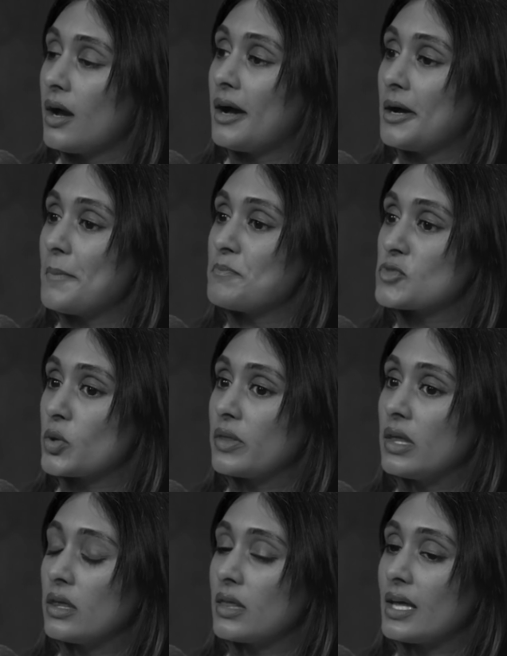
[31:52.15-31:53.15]
So I
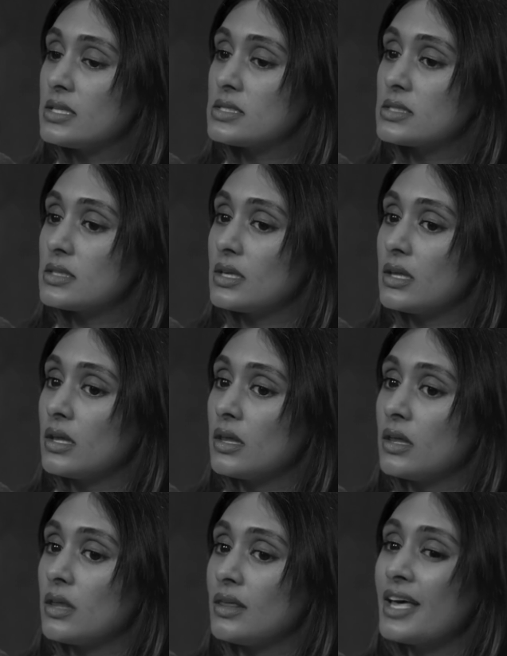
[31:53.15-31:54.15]
think that's
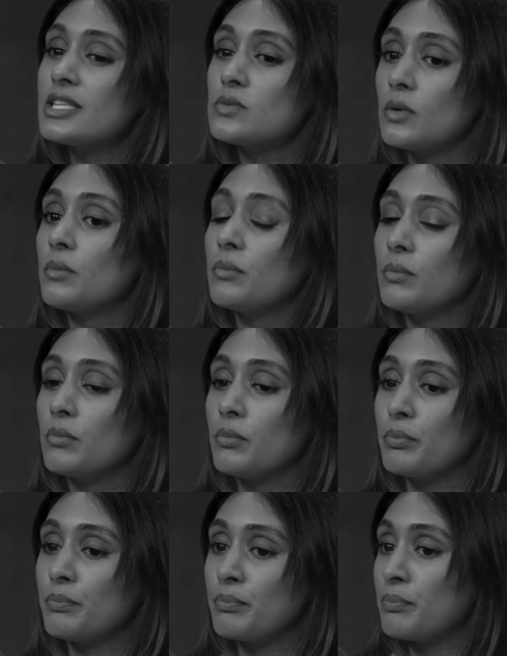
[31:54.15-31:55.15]

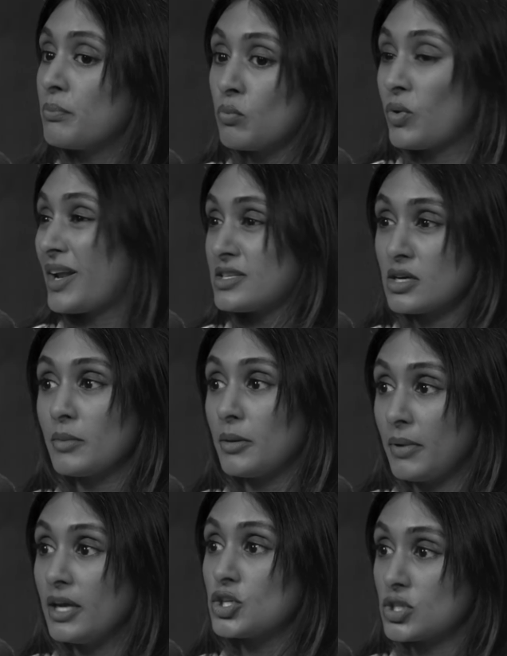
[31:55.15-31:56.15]
what I tell my
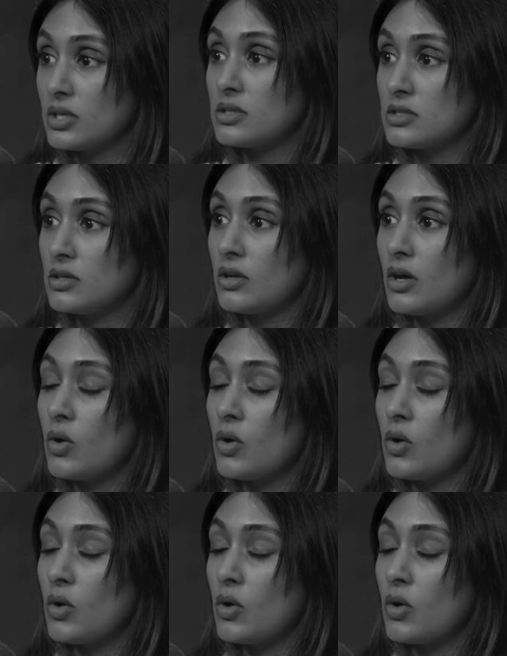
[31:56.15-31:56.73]
patients.